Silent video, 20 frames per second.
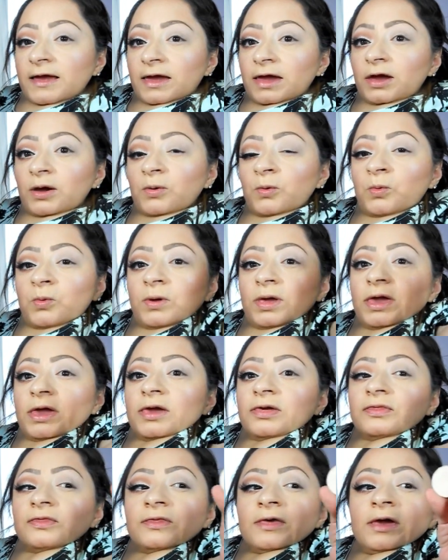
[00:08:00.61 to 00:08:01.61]
it
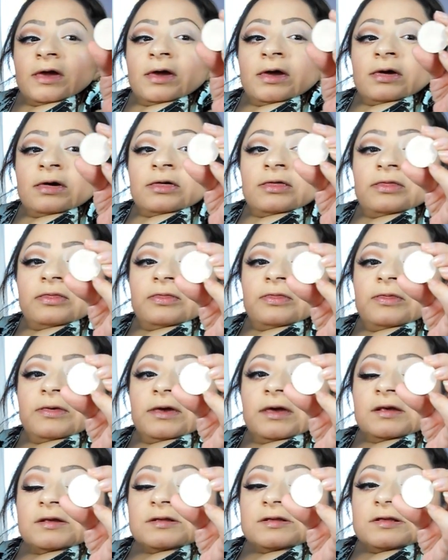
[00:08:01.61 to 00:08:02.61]
with
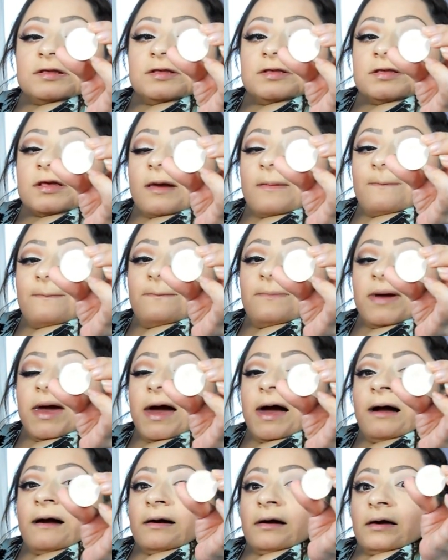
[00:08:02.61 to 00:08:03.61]
this
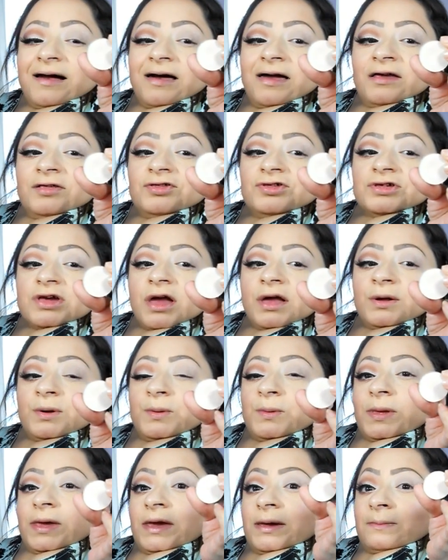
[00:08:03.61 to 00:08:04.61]
MAC
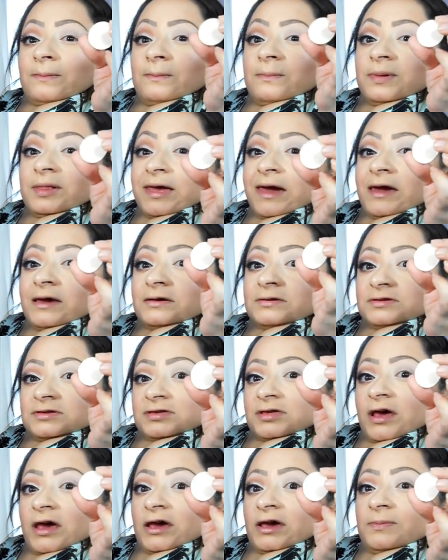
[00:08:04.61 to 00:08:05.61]
eyeshadow in Blank
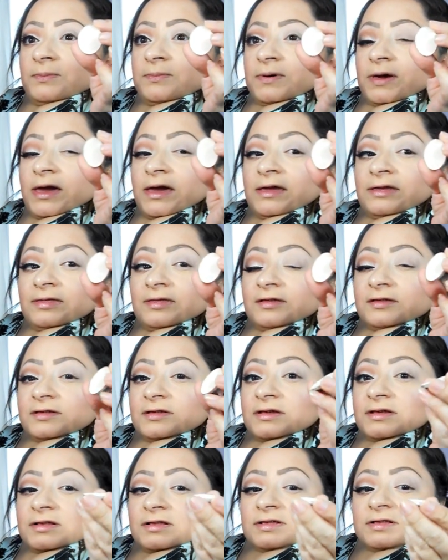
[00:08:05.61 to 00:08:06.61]
Type, and this
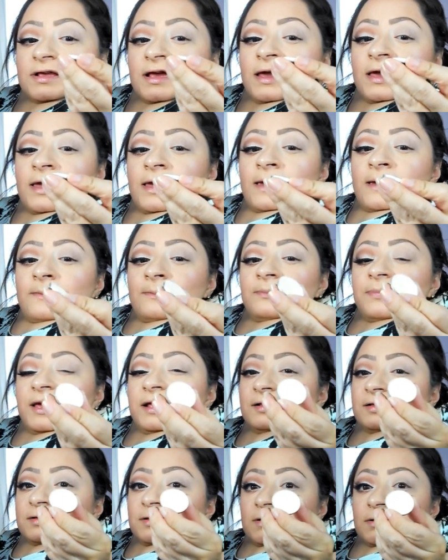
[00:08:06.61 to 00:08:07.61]
is
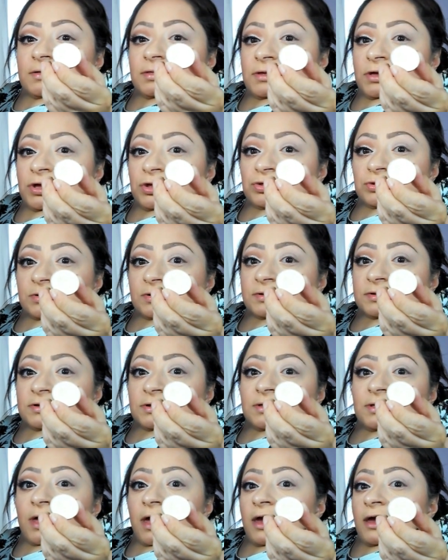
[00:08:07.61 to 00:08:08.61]
basically just
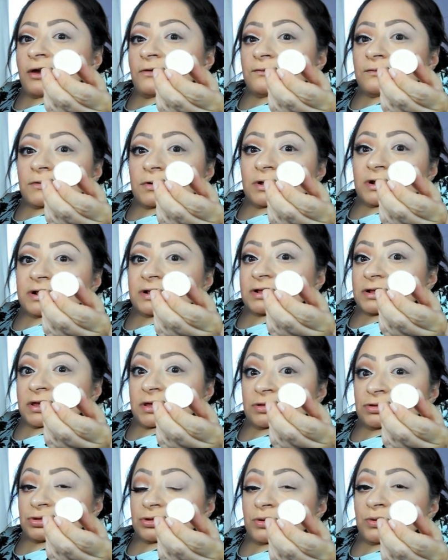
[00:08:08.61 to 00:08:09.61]
an ivory
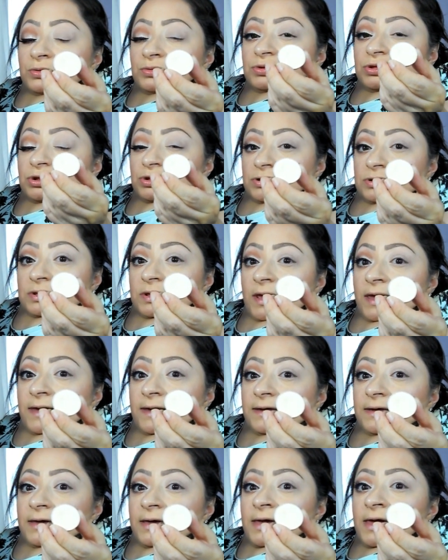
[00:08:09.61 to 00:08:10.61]
skin toned
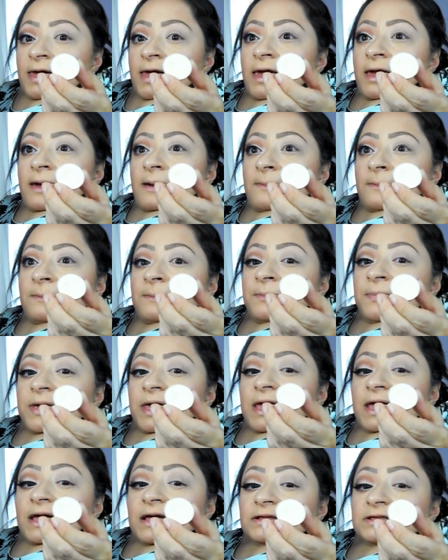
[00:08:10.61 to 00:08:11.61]
shade,
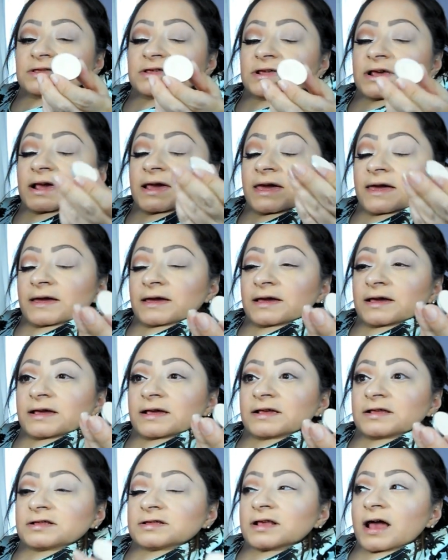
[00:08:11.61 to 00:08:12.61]
but it
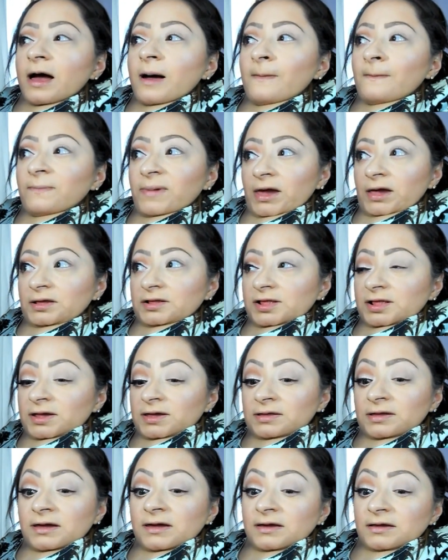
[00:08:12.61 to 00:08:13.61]
is
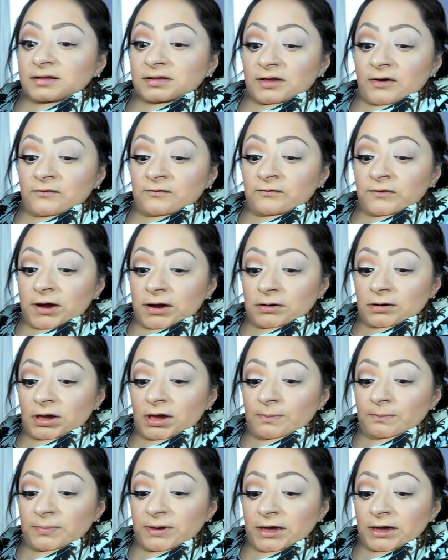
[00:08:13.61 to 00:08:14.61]
amazing. It is
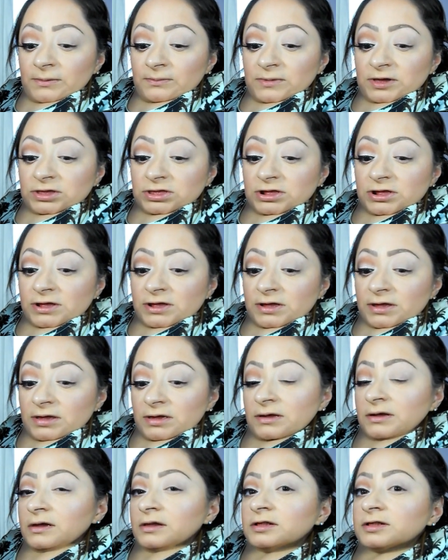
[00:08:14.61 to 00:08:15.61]
very pigmented.
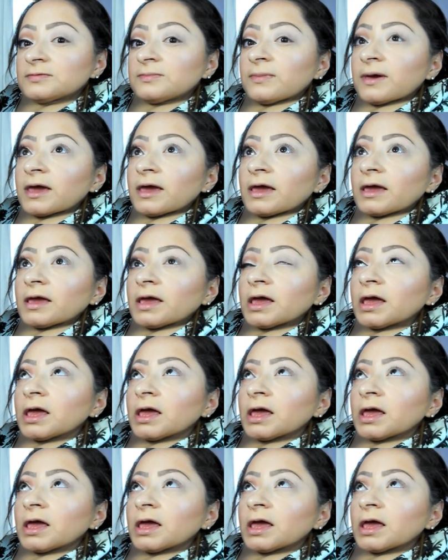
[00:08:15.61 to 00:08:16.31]
It is my